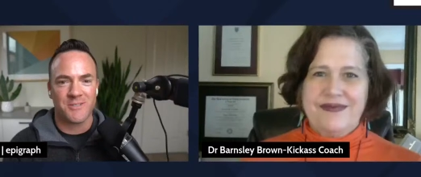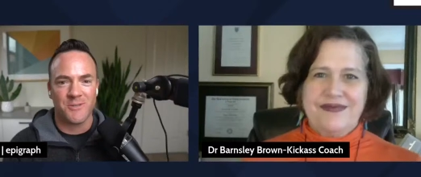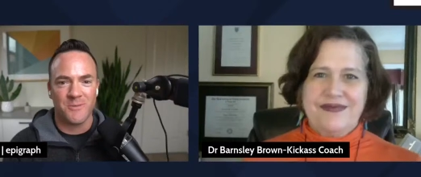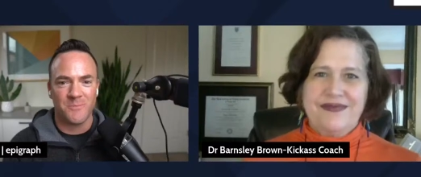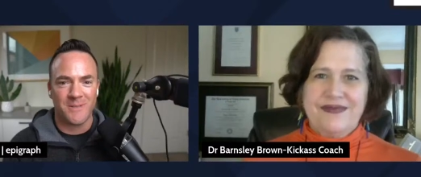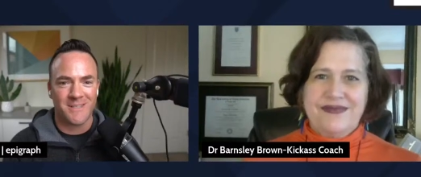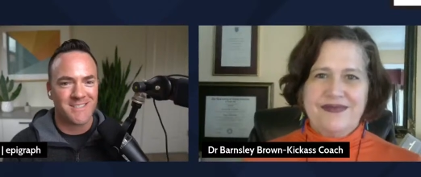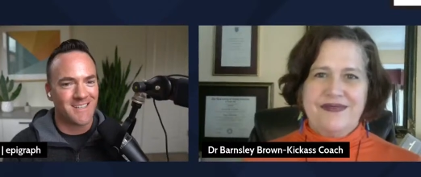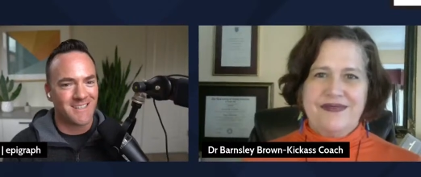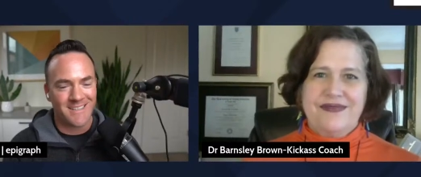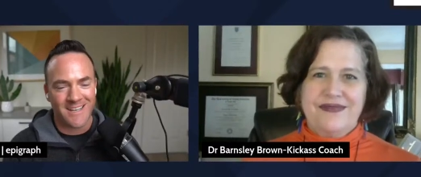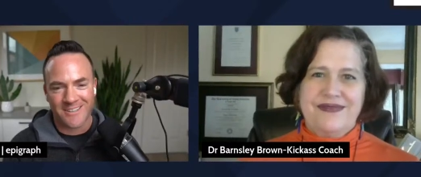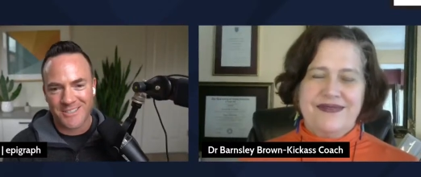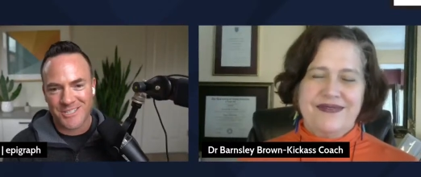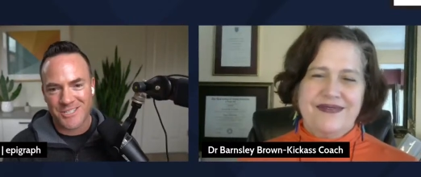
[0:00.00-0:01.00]
Speaker 1: be sitting
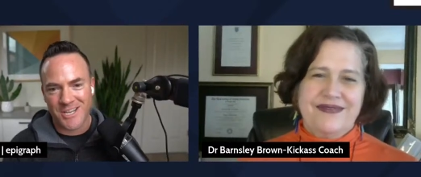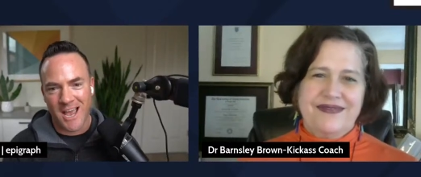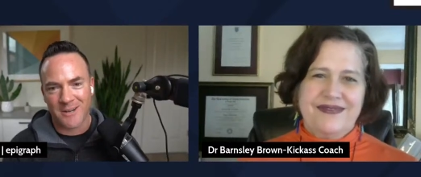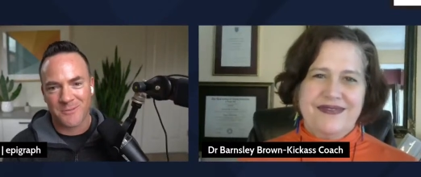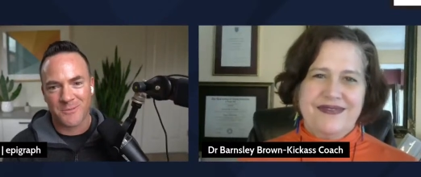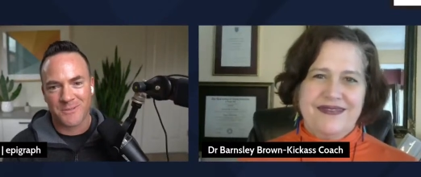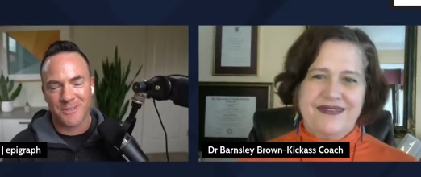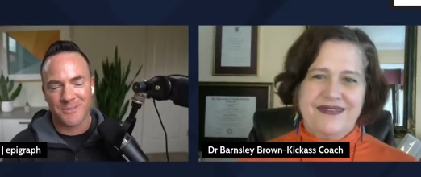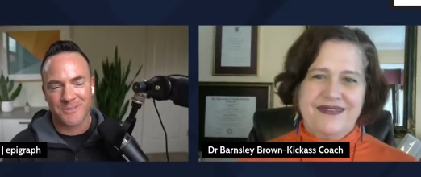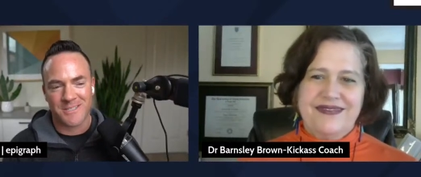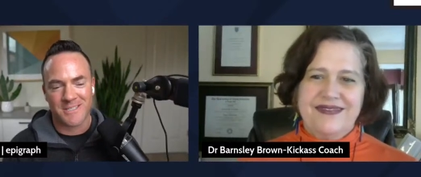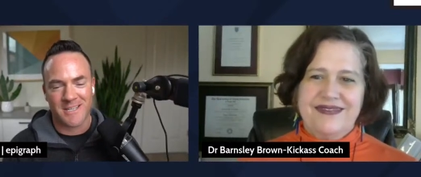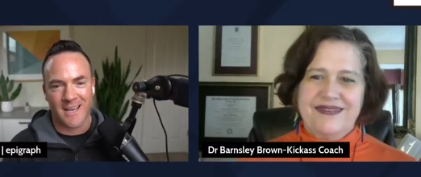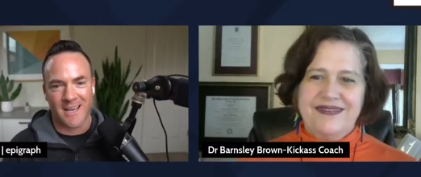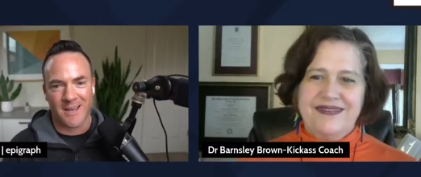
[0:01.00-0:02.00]
down and chatting with you
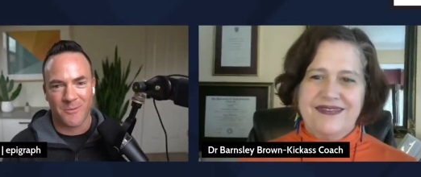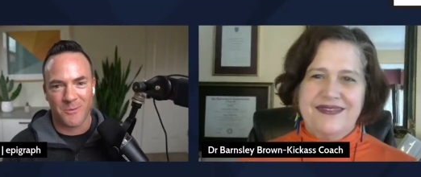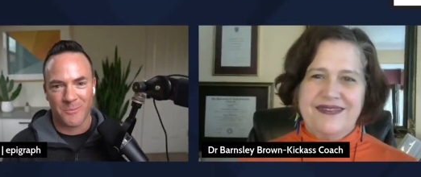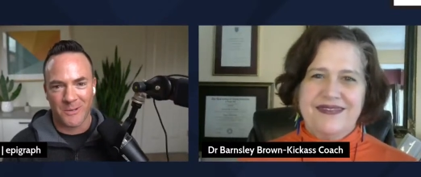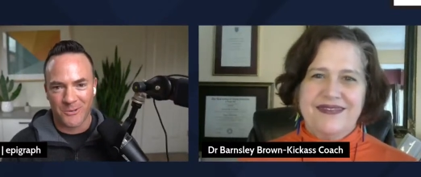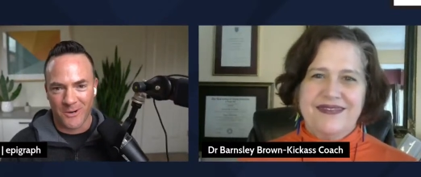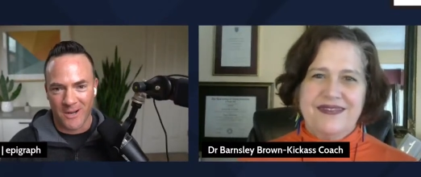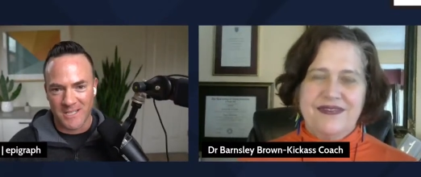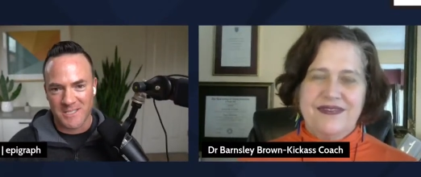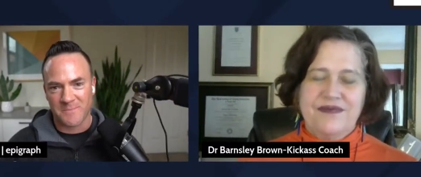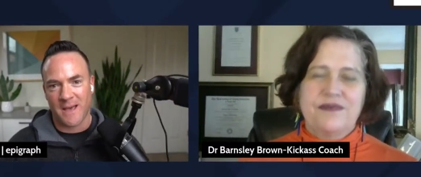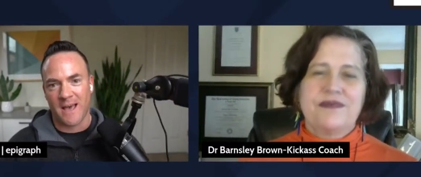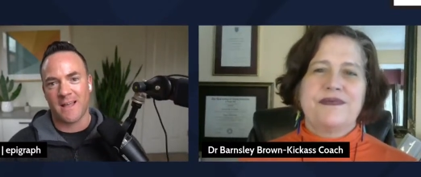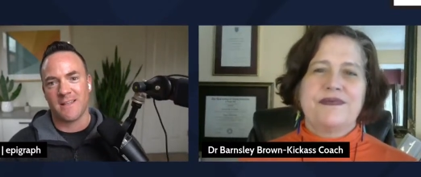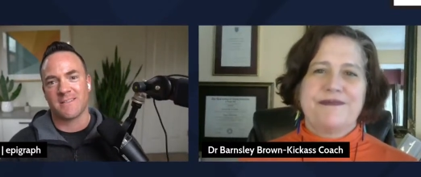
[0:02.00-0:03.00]
today. When we crossed
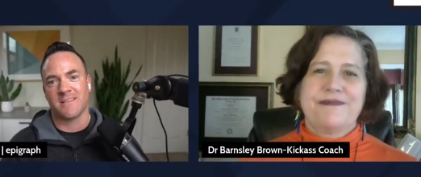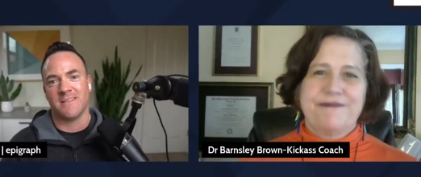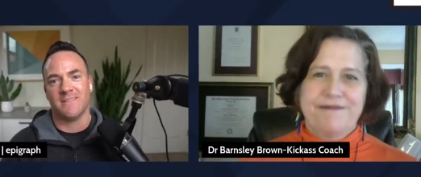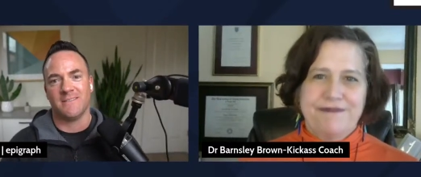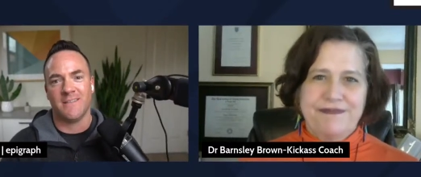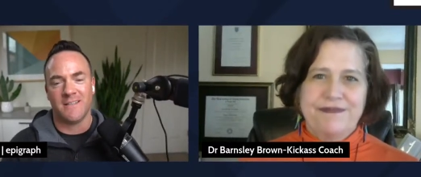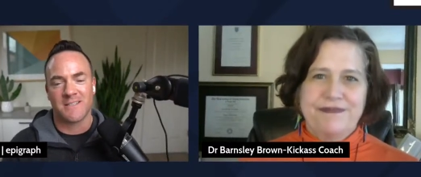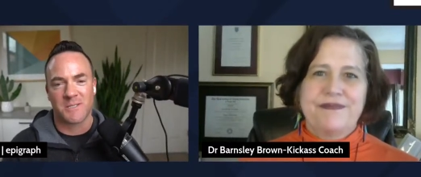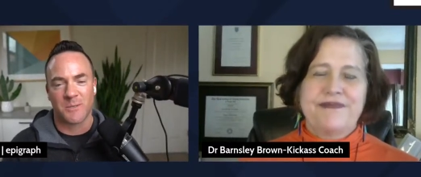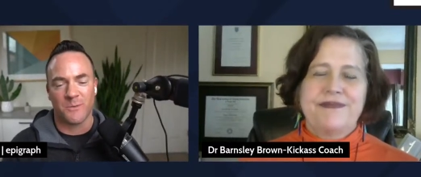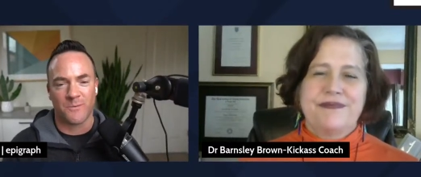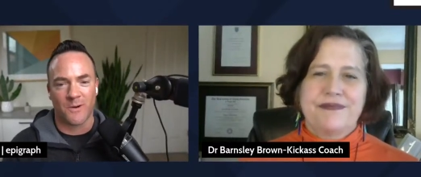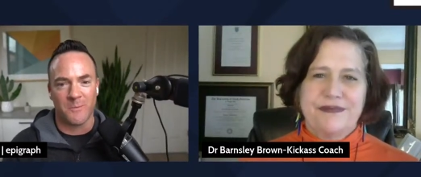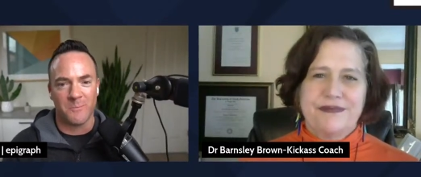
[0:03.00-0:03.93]
paths in in some of our